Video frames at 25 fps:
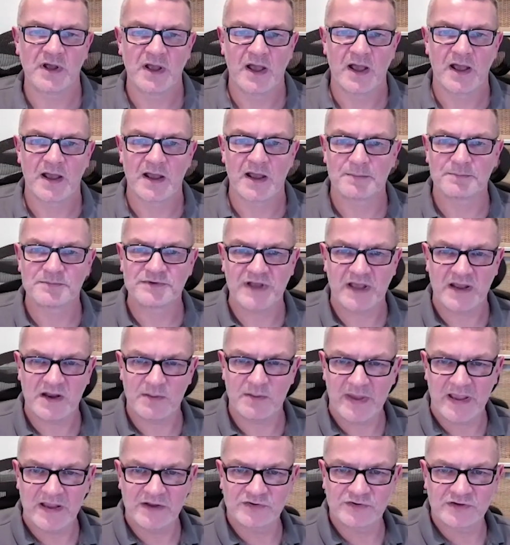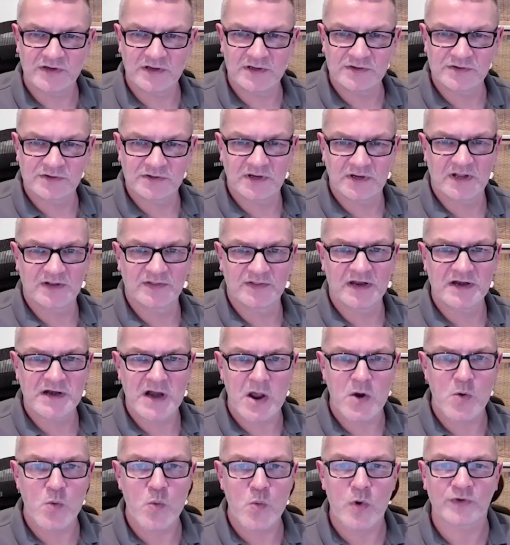databases and they
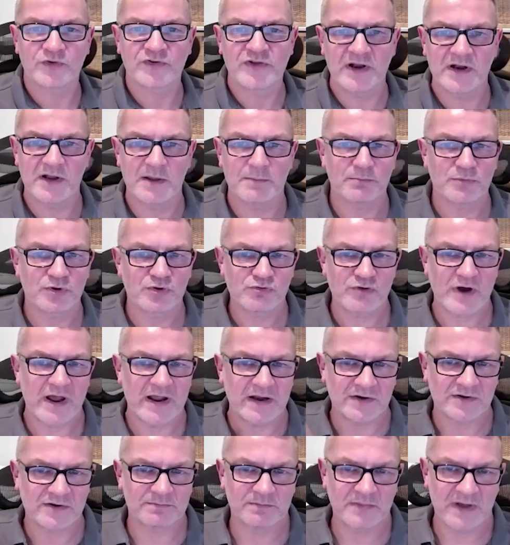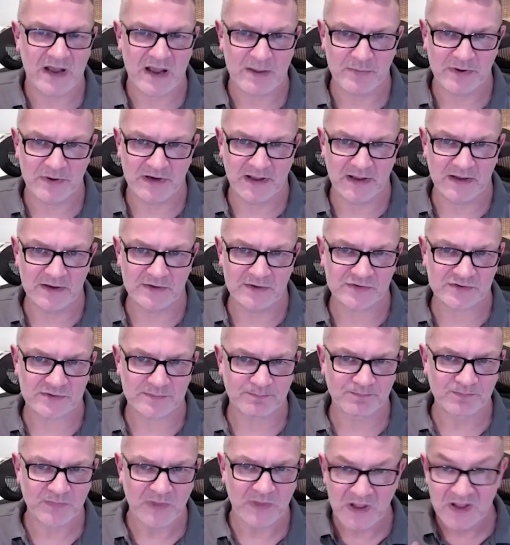know what's in them. Great, happy days.
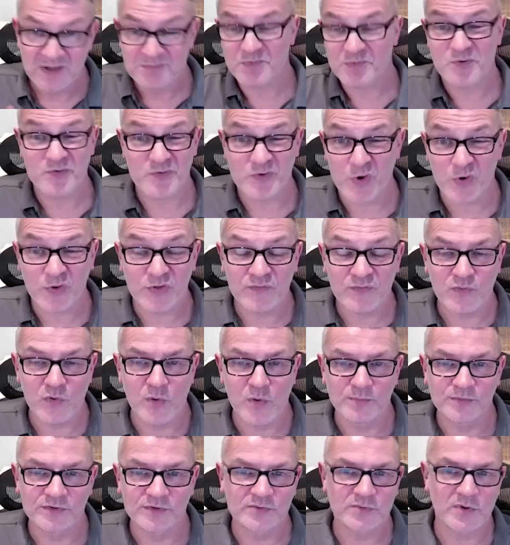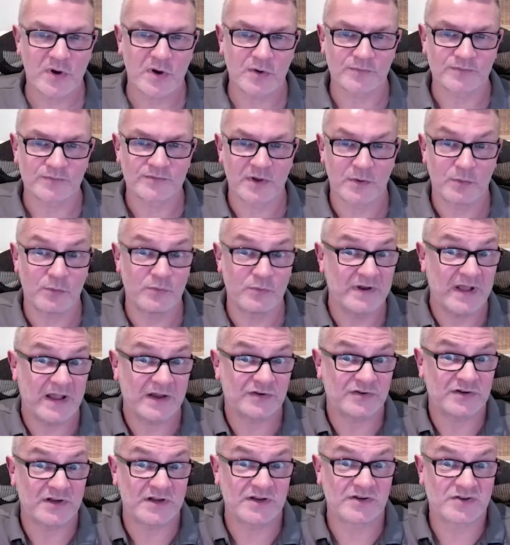But we've got other forms as well. So
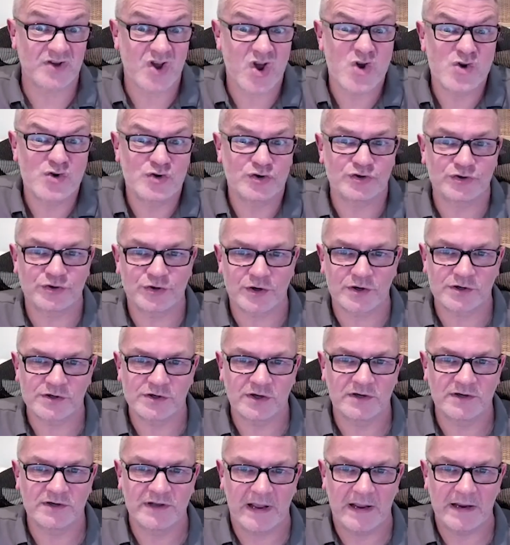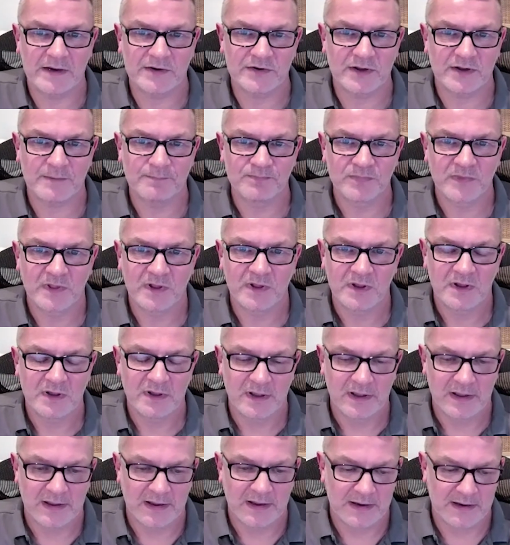next is unstructured data.
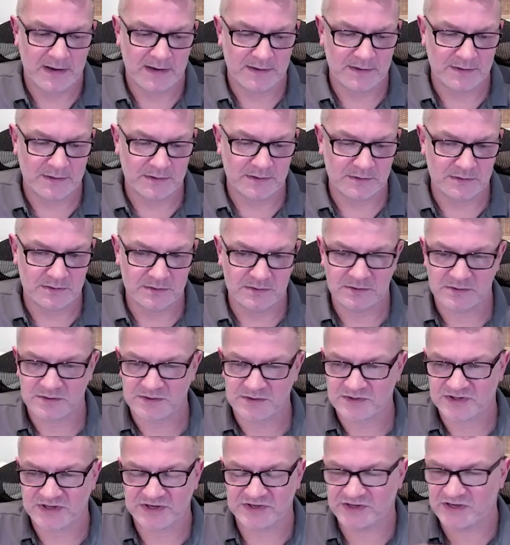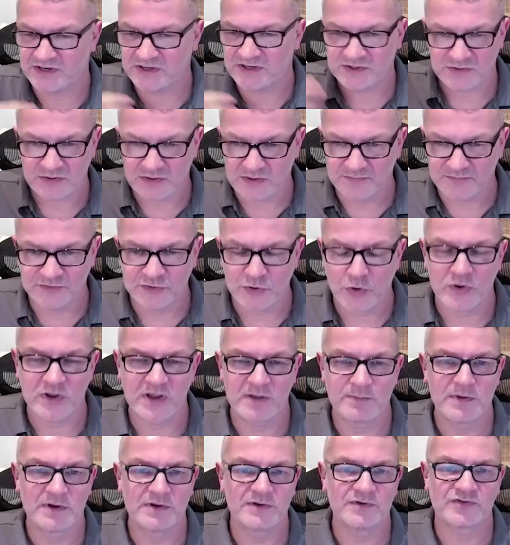And this is sort of
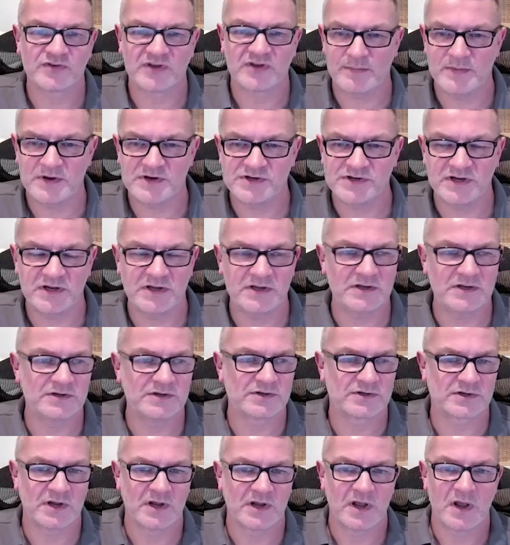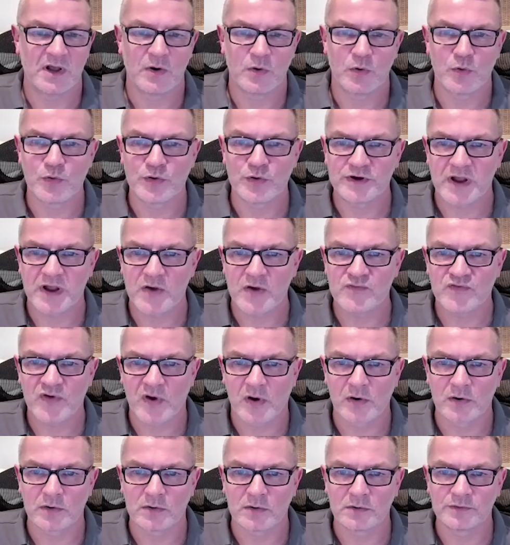documents, images, audio
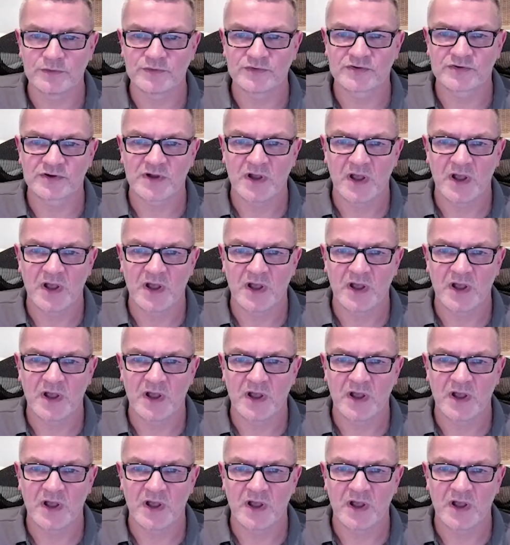files,